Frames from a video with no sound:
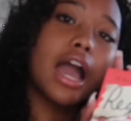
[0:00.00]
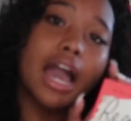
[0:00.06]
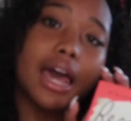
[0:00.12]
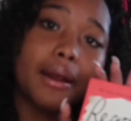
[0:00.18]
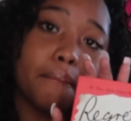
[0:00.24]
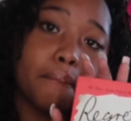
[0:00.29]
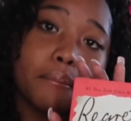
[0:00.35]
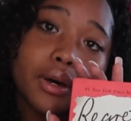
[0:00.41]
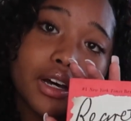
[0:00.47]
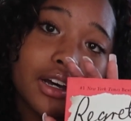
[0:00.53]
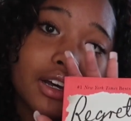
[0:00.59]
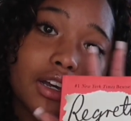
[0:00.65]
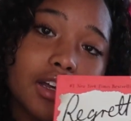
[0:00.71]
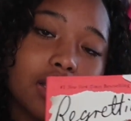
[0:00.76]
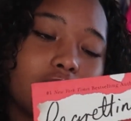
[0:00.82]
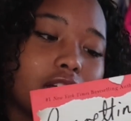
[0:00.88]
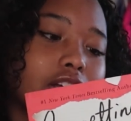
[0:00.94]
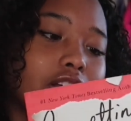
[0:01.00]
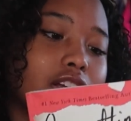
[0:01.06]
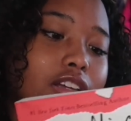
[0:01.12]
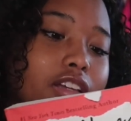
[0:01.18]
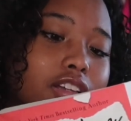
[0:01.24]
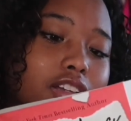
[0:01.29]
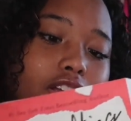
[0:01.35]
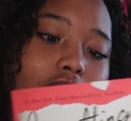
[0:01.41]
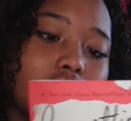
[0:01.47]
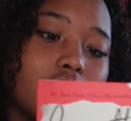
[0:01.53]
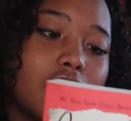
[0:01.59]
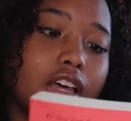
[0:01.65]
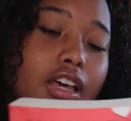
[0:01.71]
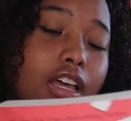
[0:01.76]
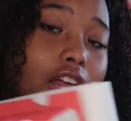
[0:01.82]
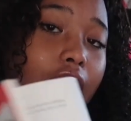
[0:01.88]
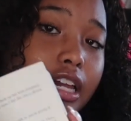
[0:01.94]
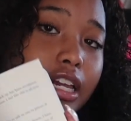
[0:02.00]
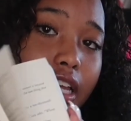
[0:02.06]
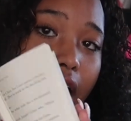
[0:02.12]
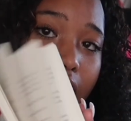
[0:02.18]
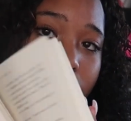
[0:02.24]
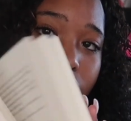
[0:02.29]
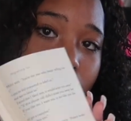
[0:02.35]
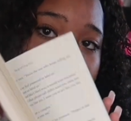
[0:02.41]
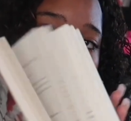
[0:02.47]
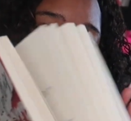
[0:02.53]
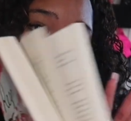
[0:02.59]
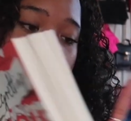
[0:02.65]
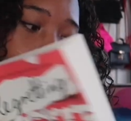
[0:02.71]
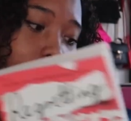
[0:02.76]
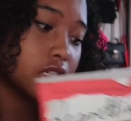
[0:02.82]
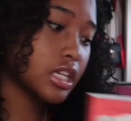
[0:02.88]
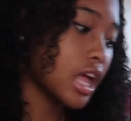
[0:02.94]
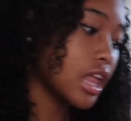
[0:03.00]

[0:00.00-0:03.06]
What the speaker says: I got a book, and I did ask for this book because